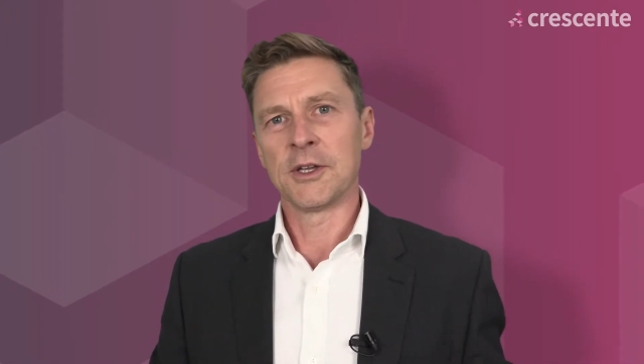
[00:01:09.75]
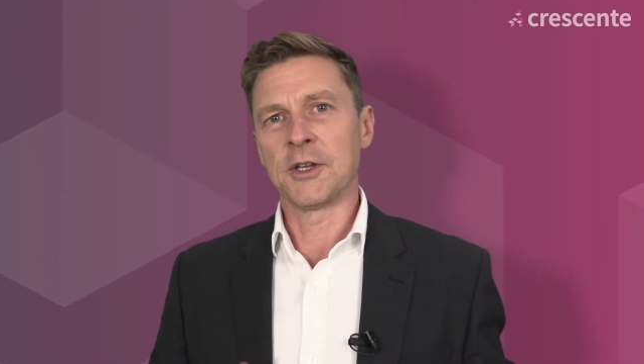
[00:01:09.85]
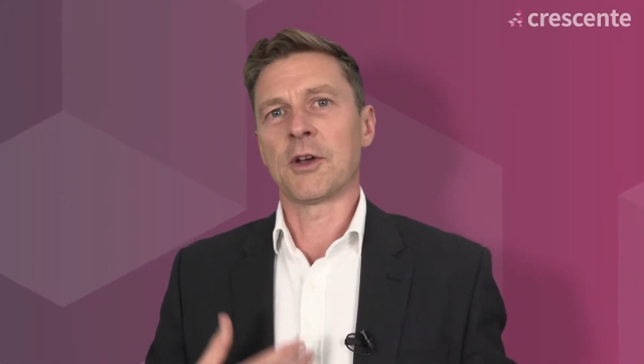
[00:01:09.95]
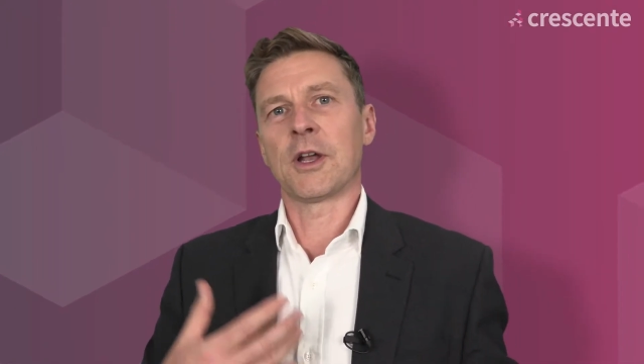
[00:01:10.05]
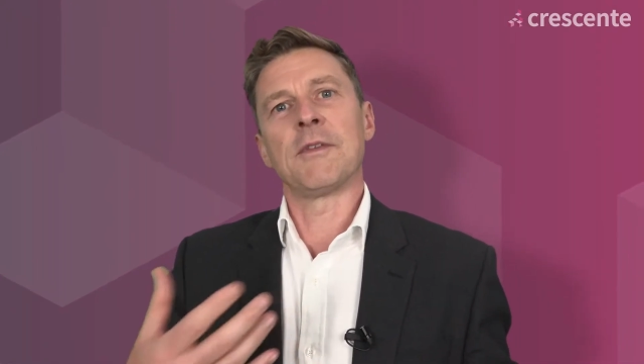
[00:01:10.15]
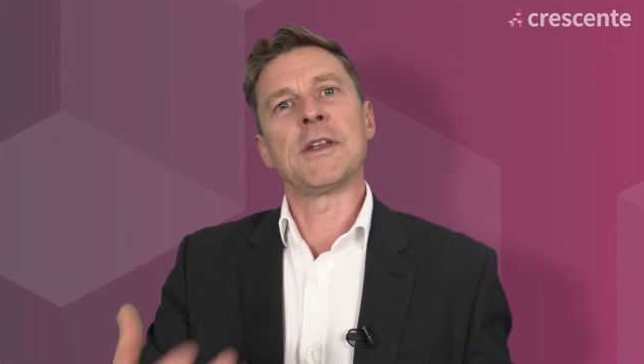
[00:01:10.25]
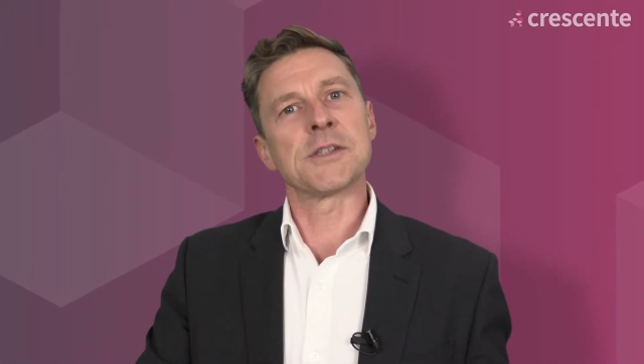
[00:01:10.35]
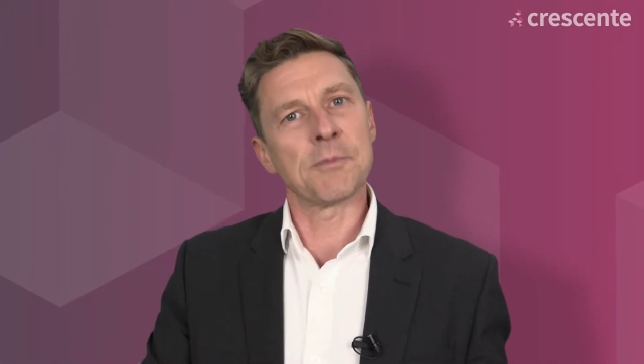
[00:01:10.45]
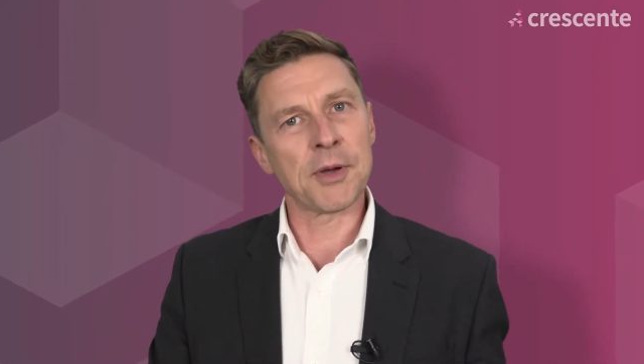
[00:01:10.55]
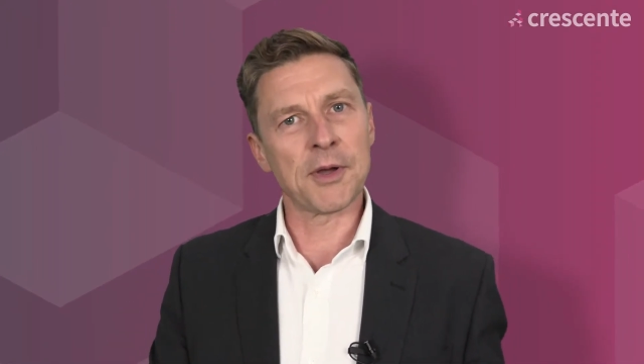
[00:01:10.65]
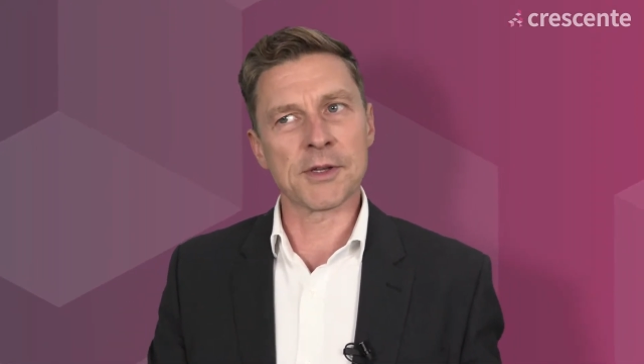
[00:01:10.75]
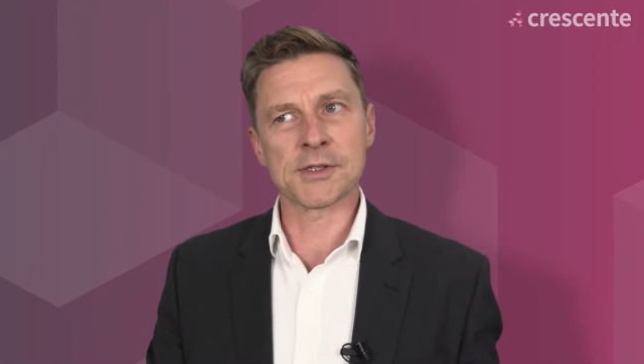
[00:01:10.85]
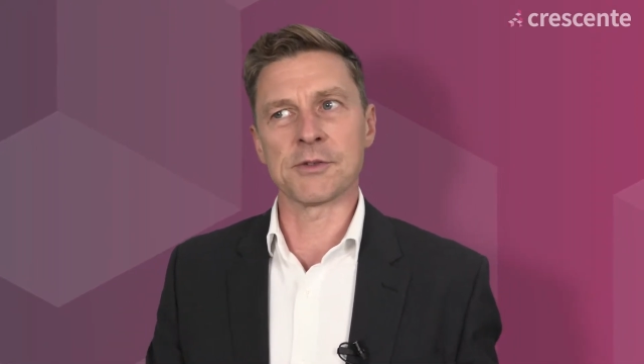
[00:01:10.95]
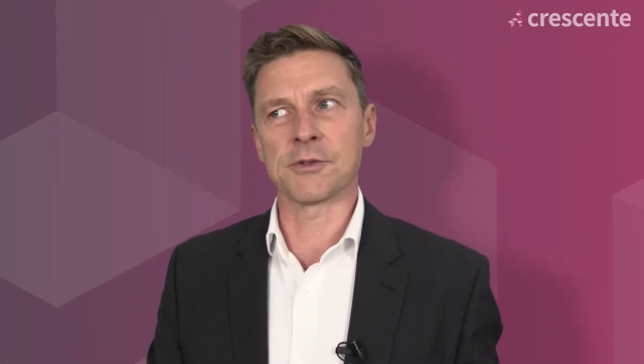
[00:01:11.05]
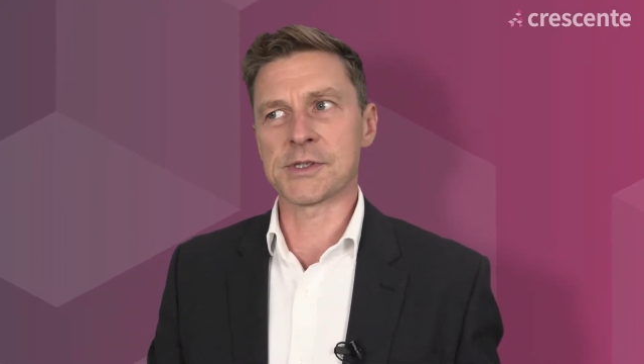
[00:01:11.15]
kind of
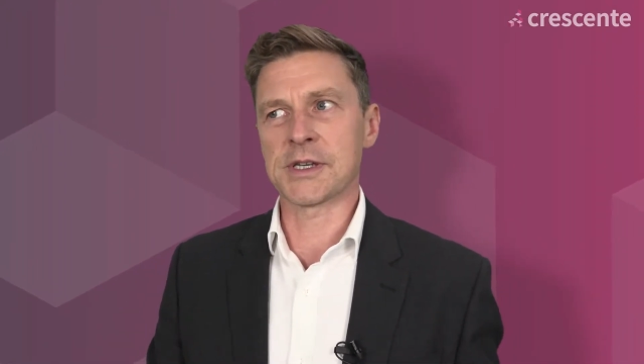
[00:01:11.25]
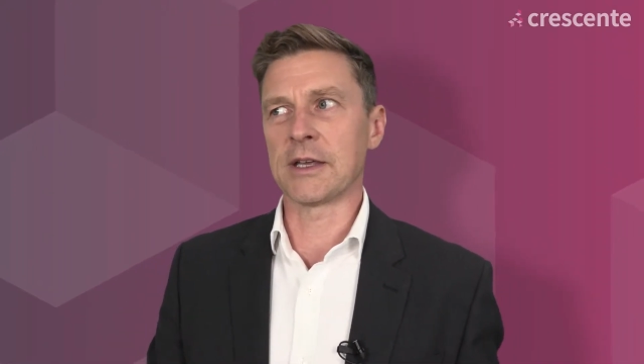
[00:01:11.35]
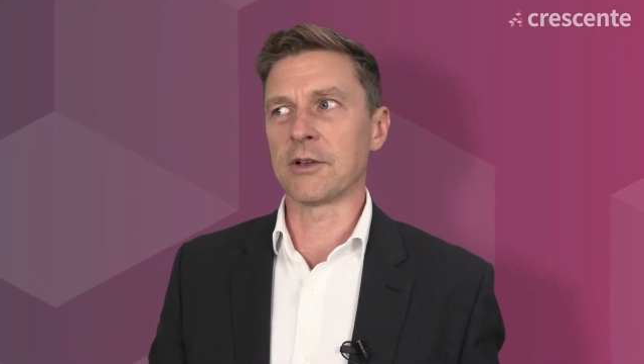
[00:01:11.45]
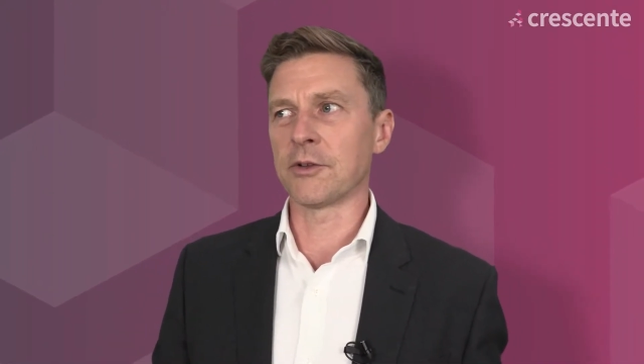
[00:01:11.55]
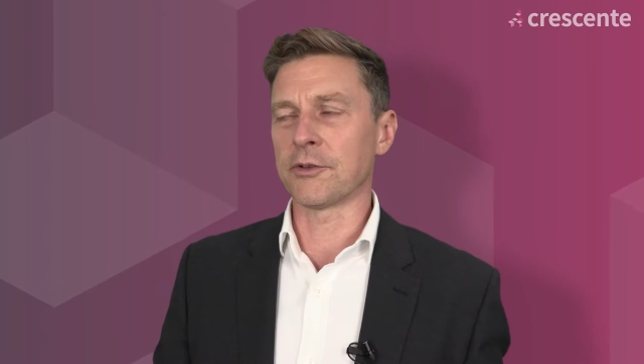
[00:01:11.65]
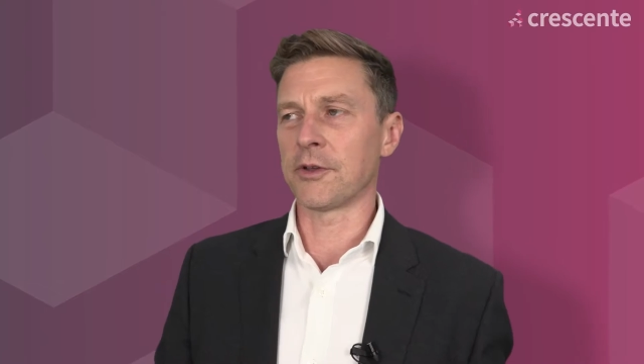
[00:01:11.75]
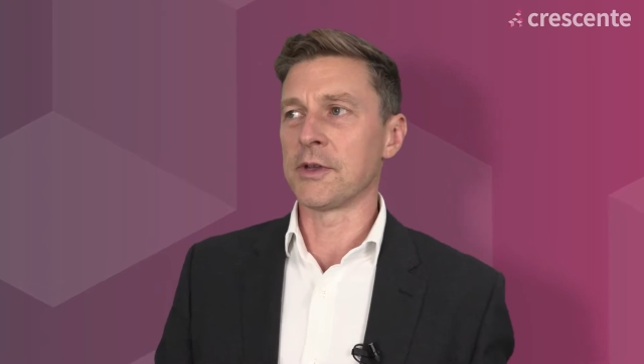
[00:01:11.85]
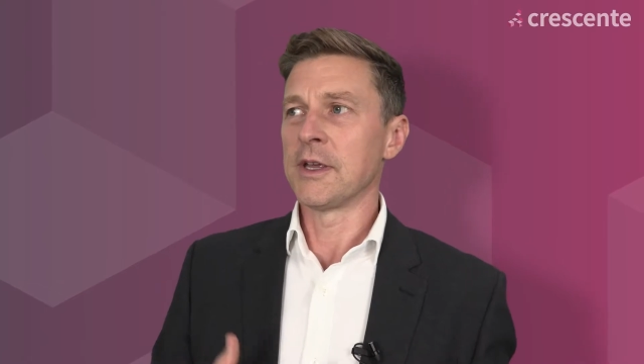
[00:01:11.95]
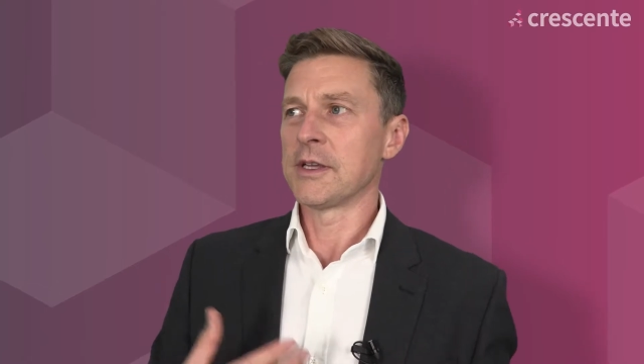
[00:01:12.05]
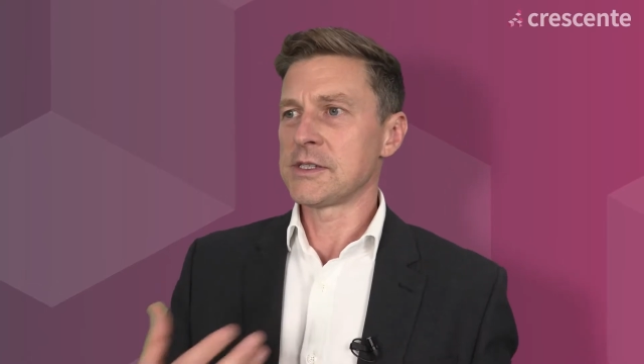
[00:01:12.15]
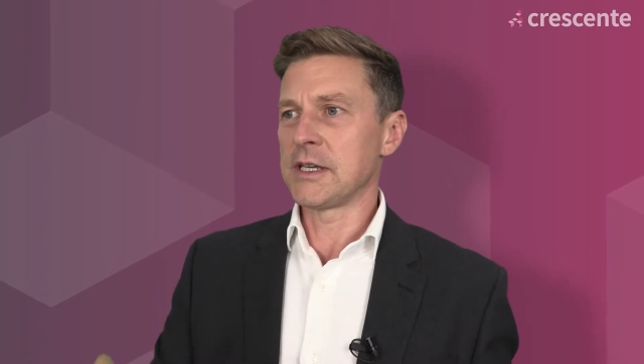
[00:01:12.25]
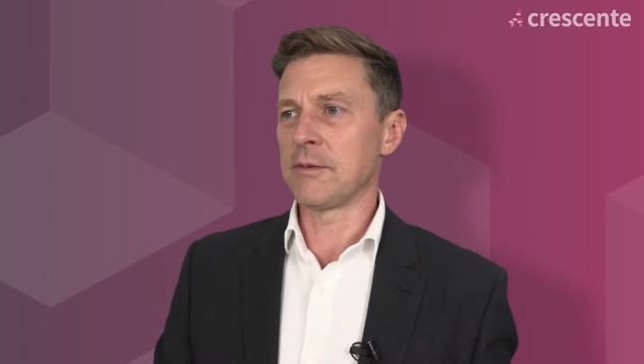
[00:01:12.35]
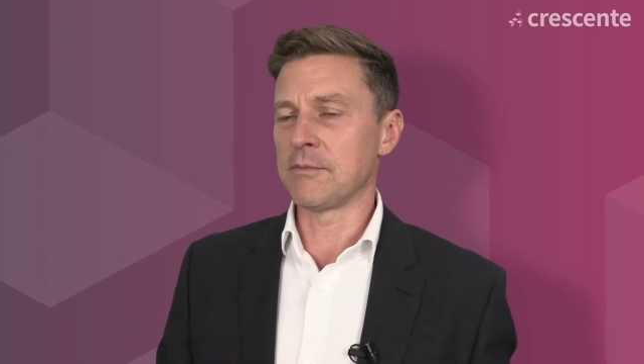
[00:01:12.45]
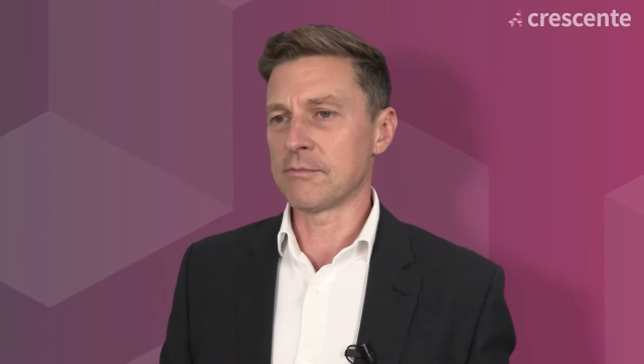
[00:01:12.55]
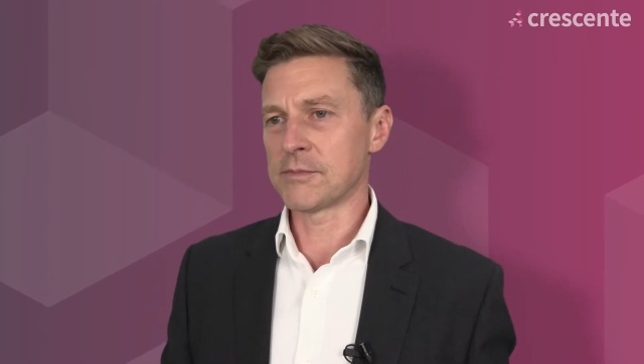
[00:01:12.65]
interpersonal skills and
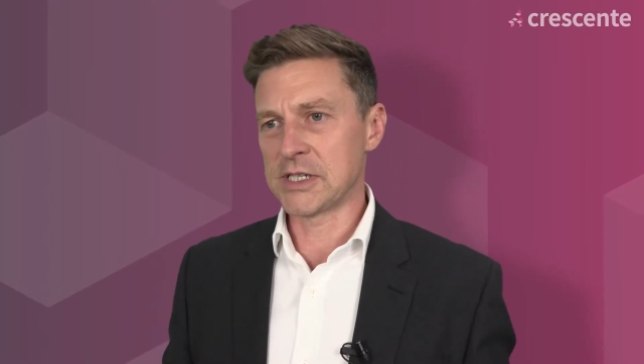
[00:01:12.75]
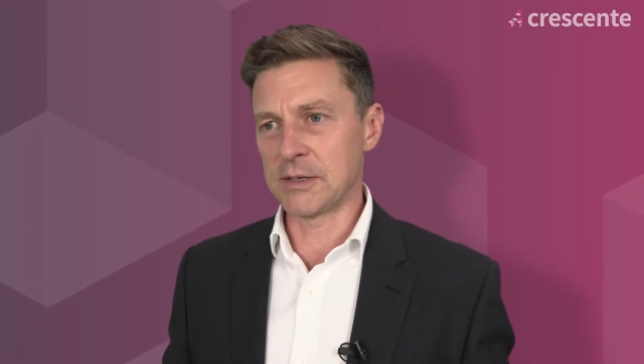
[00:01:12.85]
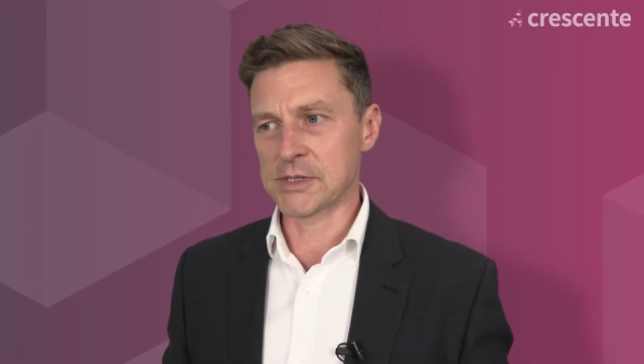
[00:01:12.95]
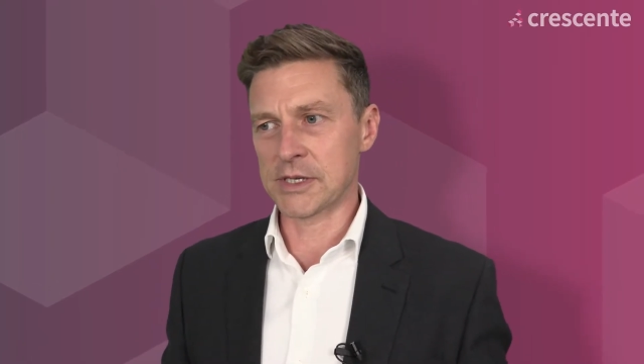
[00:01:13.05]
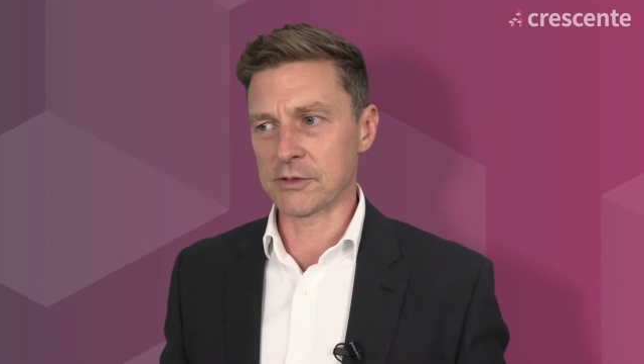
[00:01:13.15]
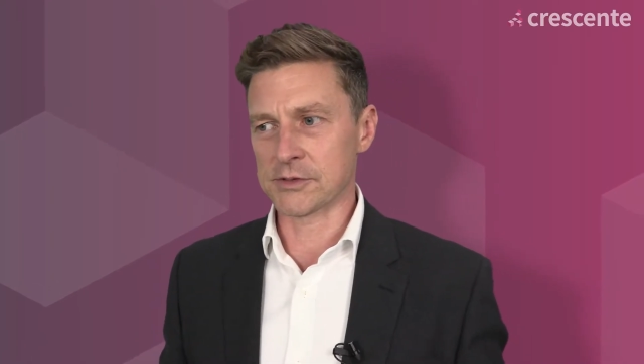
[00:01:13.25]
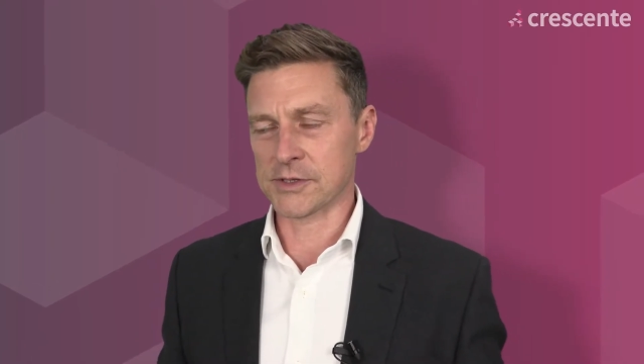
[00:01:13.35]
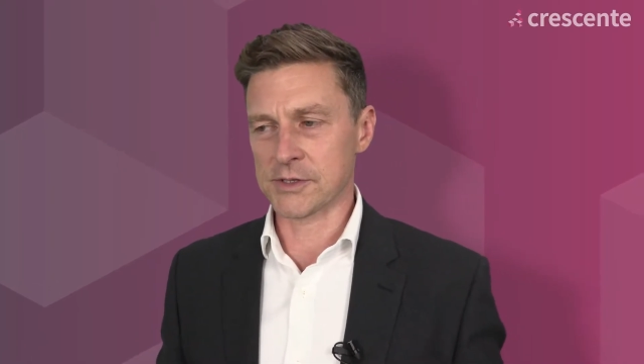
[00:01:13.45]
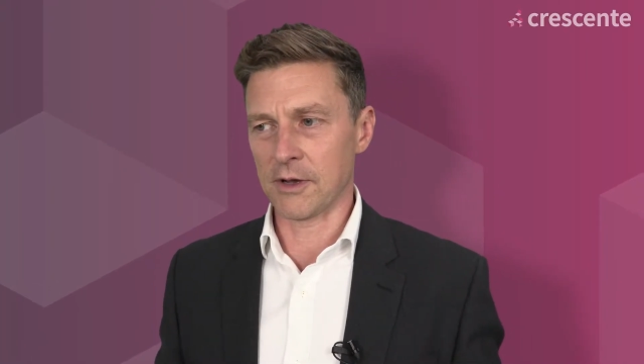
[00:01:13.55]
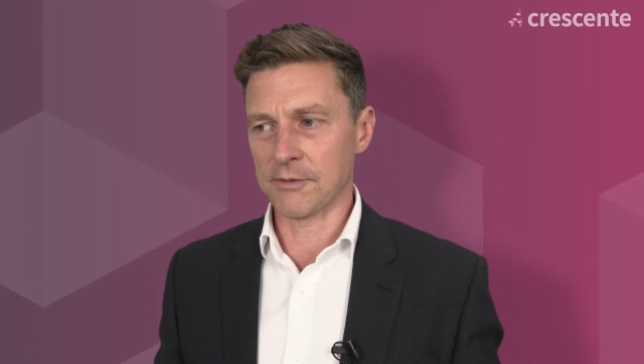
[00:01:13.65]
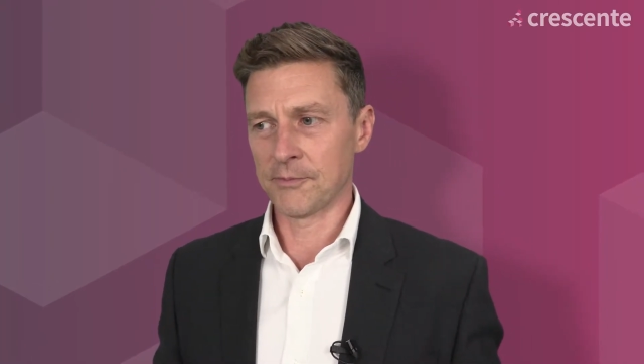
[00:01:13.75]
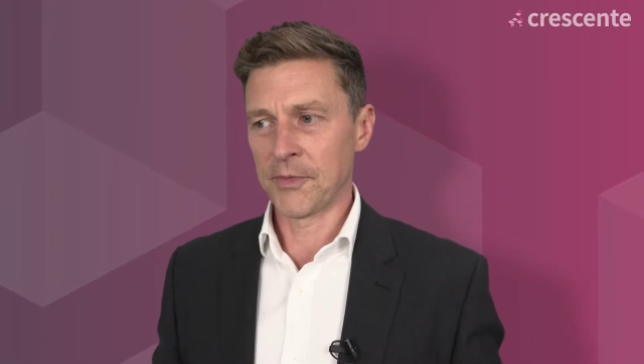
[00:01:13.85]
team skills and stuff.